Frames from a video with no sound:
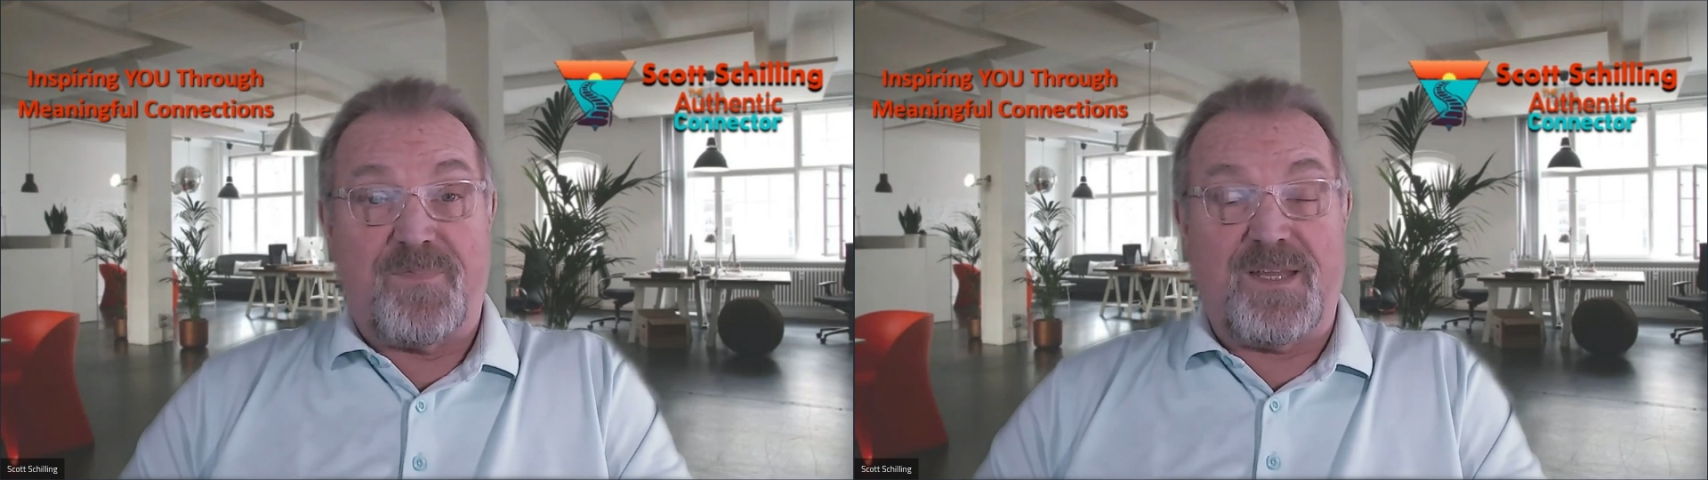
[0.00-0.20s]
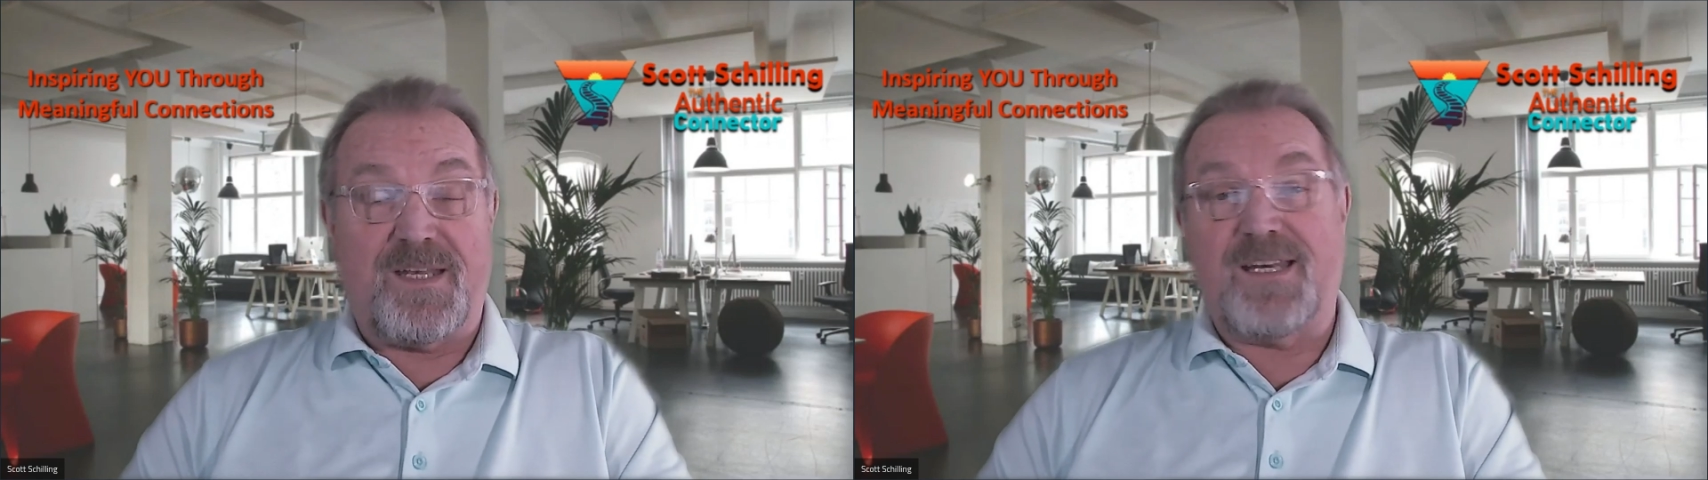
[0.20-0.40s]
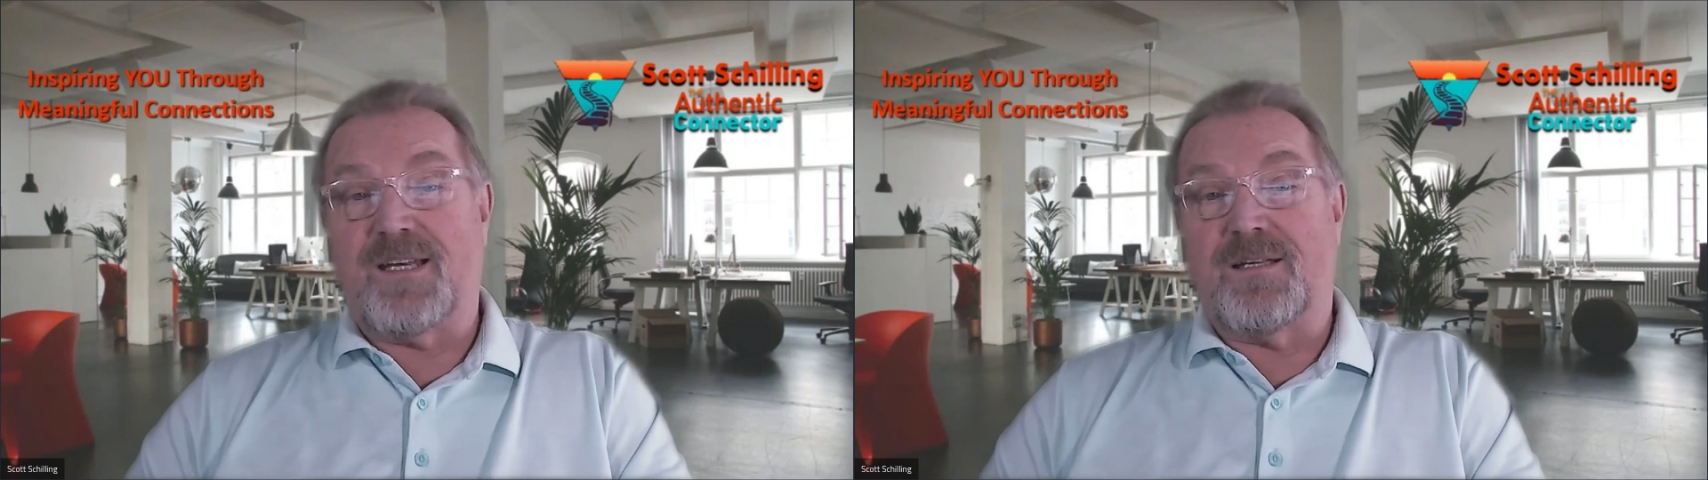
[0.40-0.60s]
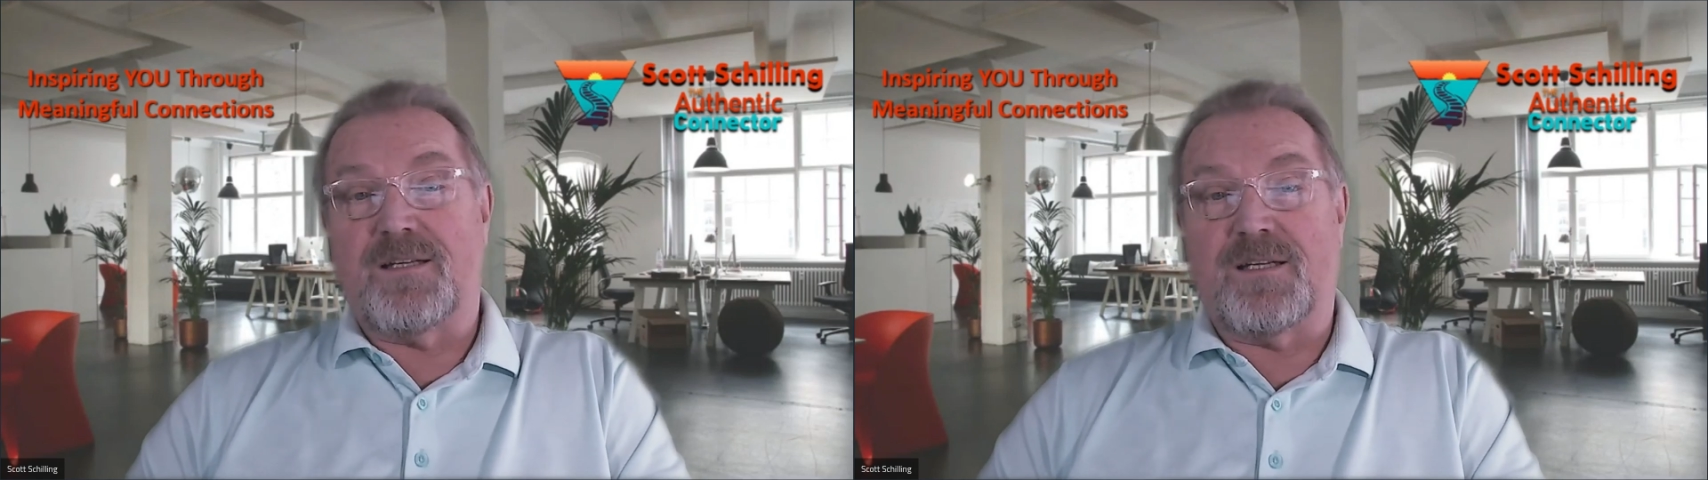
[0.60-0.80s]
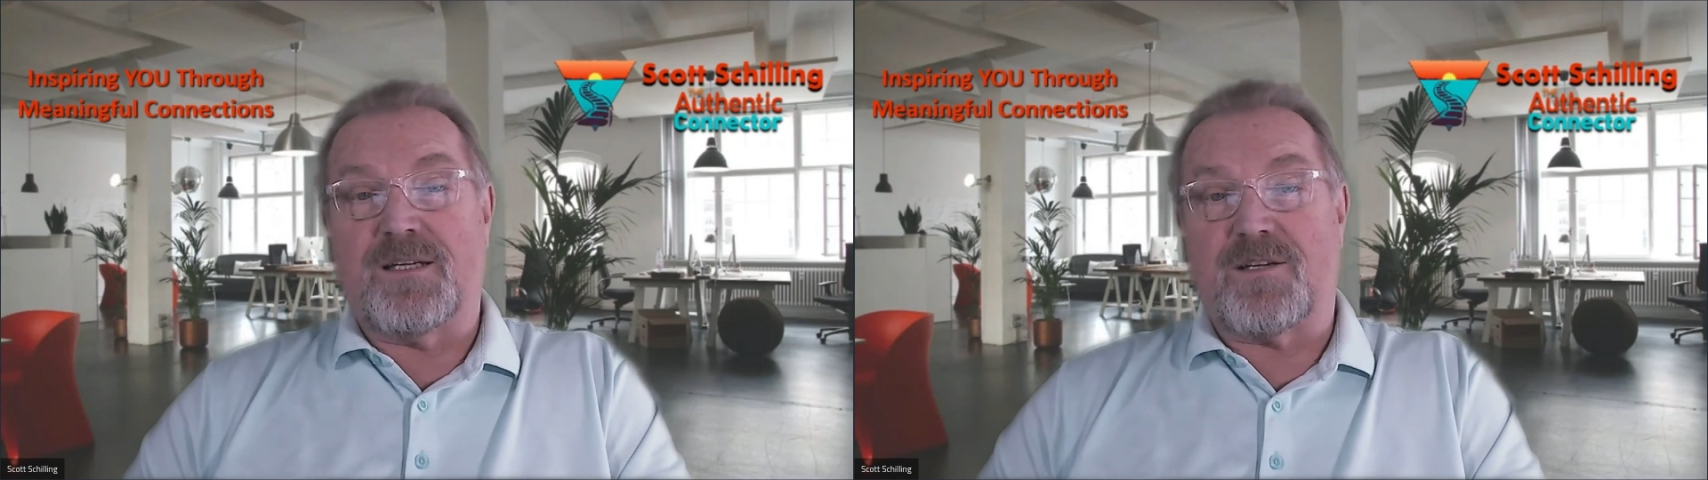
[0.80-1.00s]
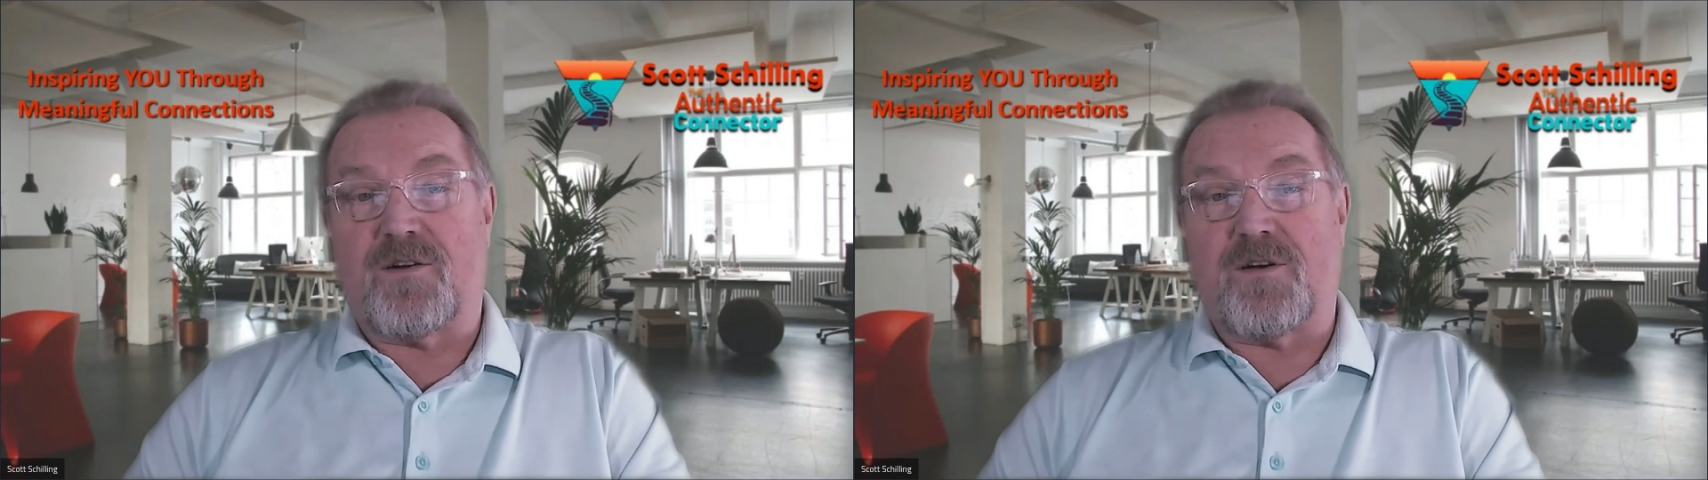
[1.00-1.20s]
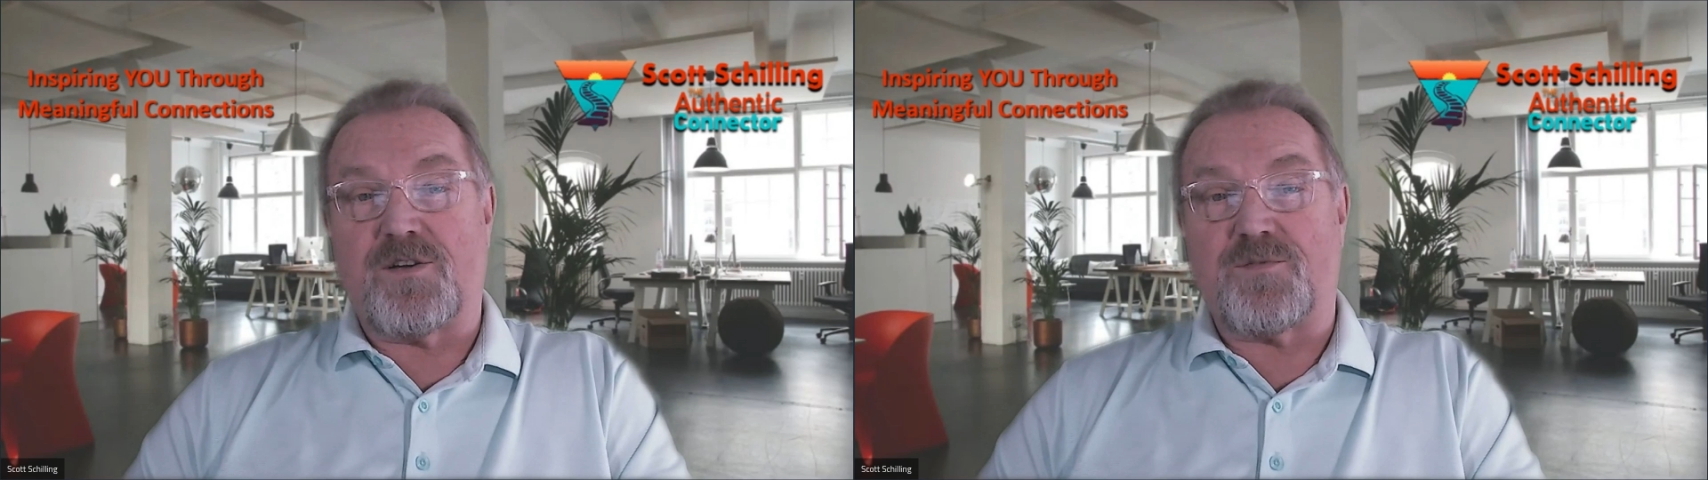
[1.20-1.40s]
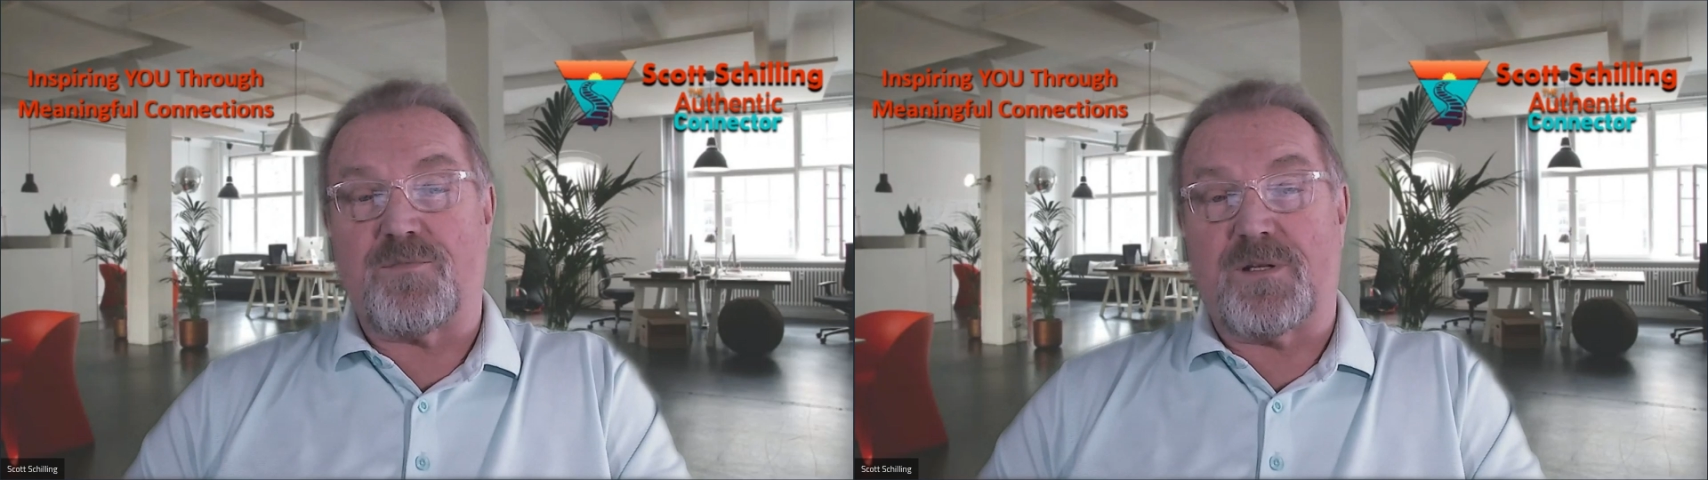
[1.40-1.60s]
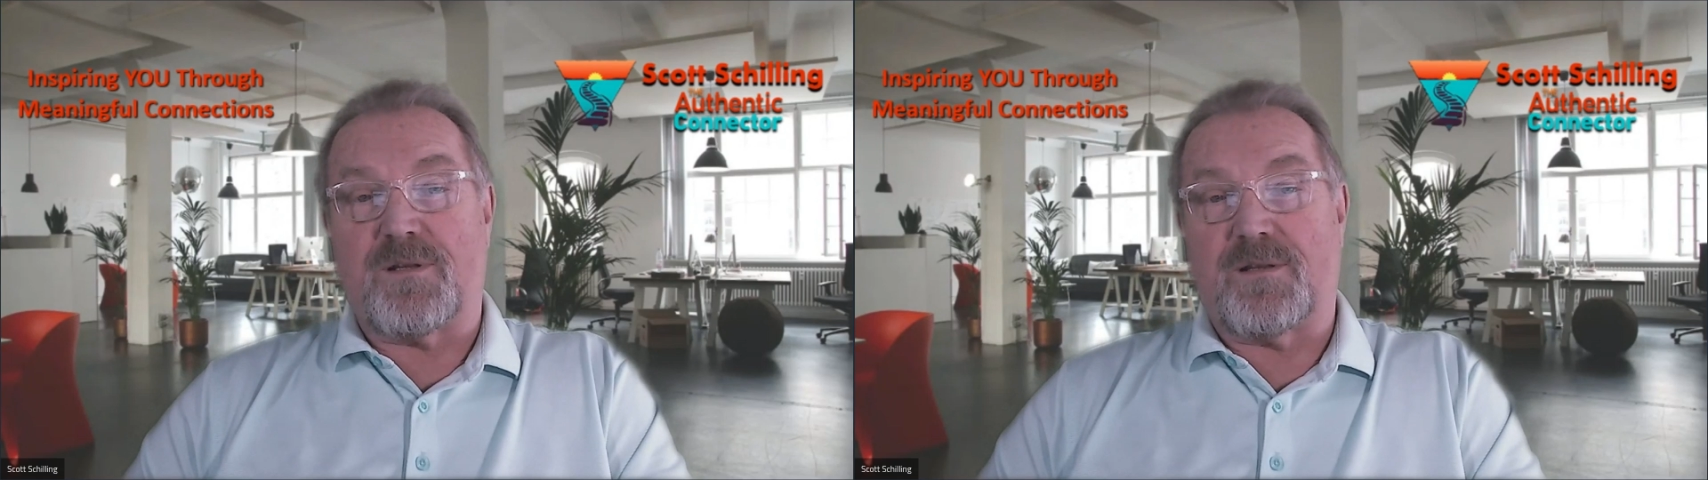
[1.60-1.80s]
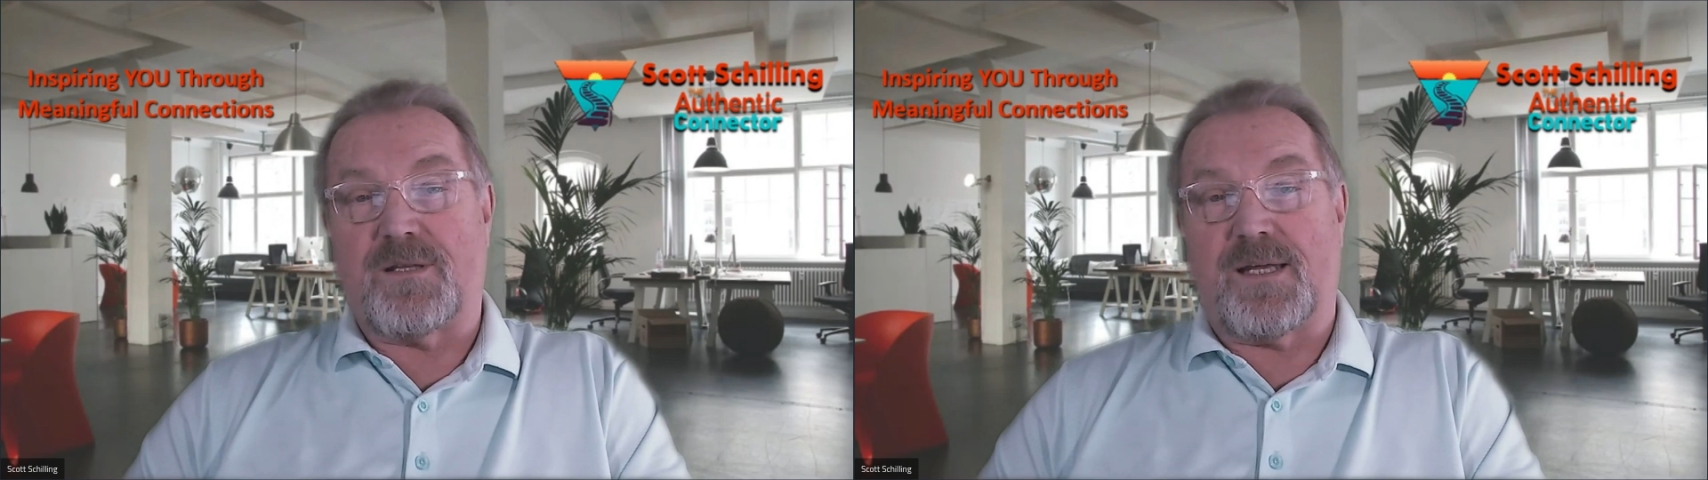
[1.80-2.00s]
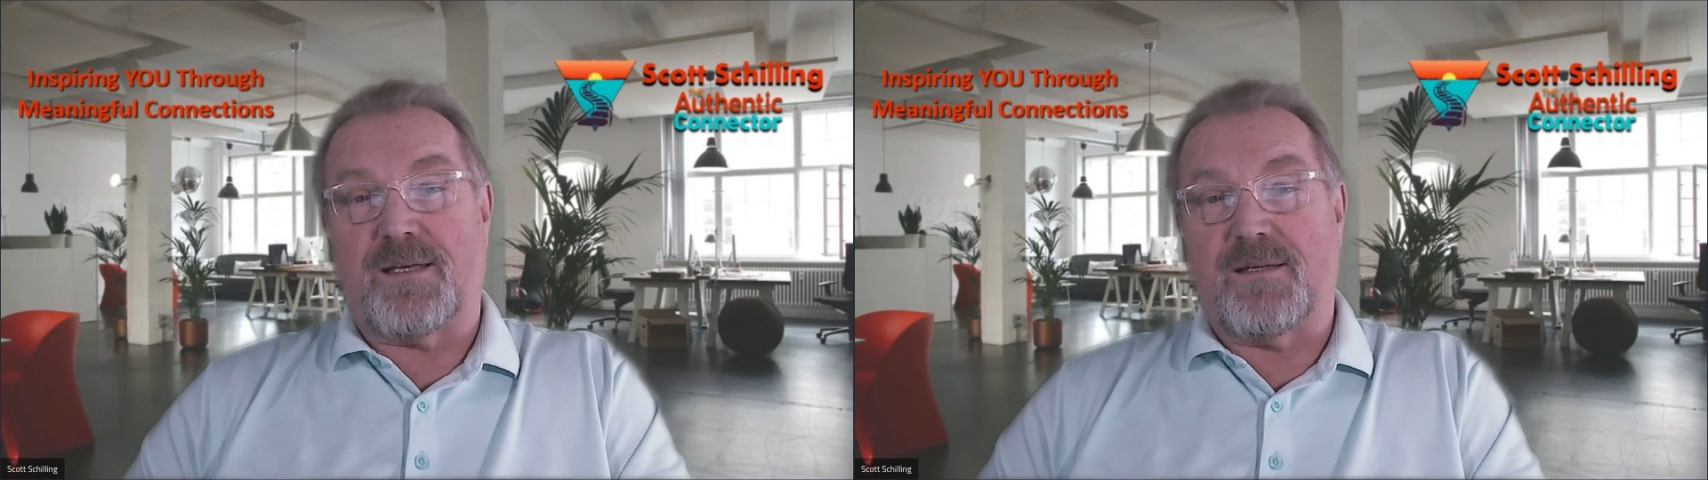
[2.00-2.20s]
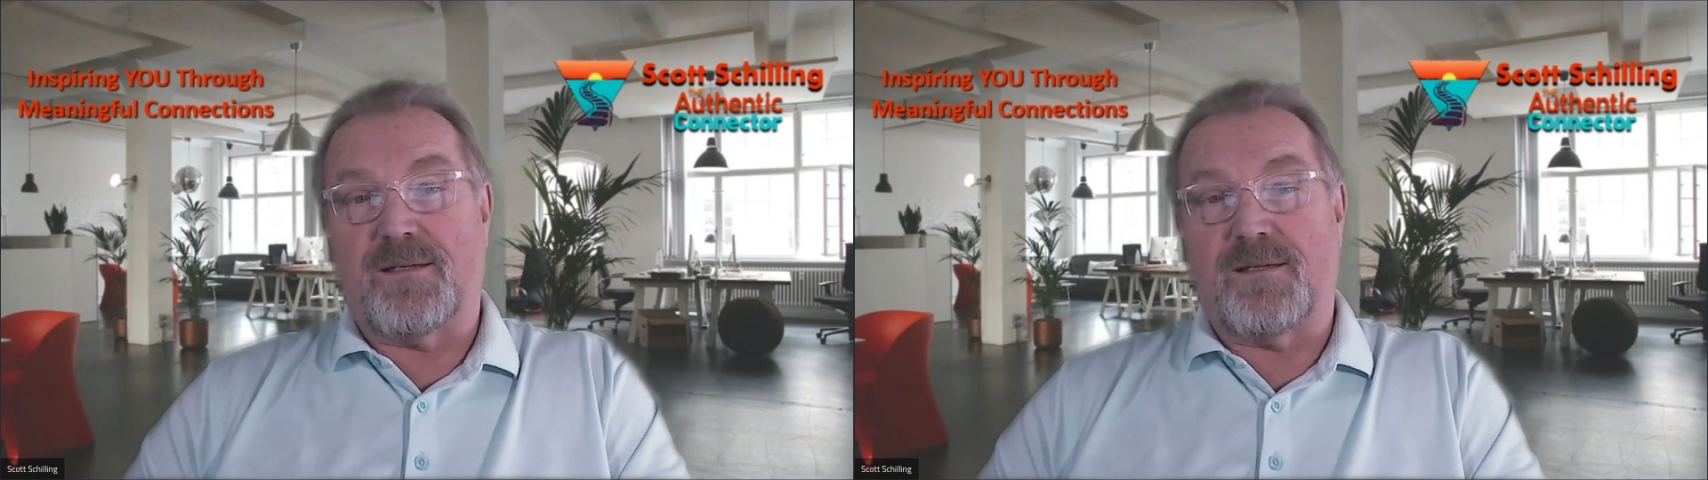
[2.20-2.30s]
that need a little encouragement that